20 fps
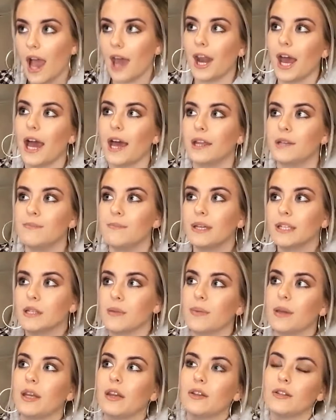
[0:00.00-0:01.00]
and I had mixed
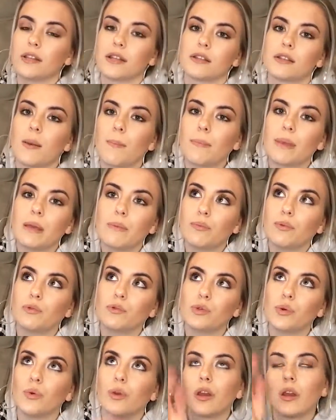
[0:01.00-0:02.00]
opinions, like some people
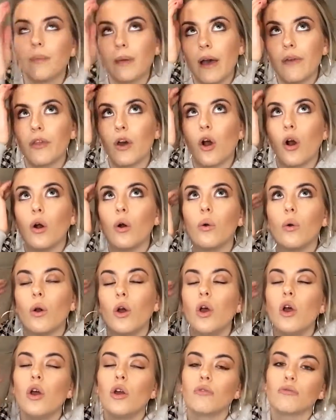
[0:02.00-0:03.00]
talking about the whole
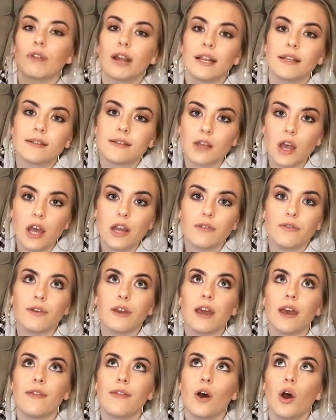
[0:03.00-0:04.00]
race side of
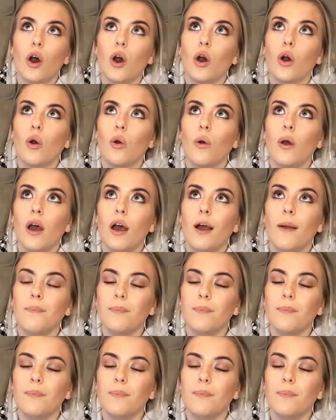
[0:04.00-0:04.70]
it and the whole